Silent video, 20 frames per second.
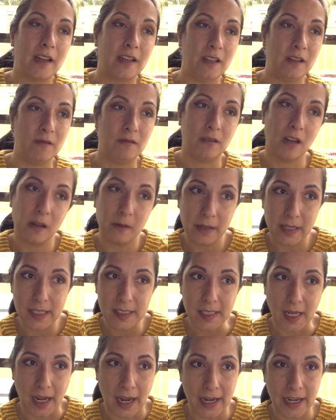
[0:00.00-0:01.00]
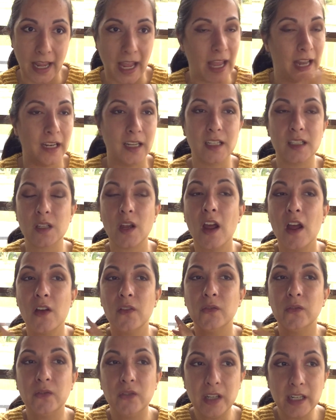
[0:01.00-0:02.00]
and you go inside and it's
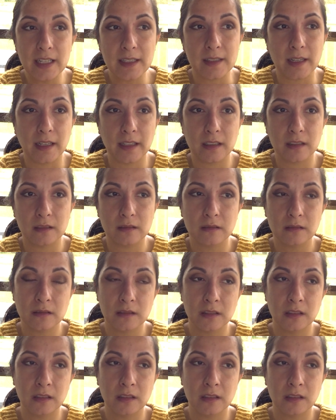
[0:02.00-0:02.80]
freezing,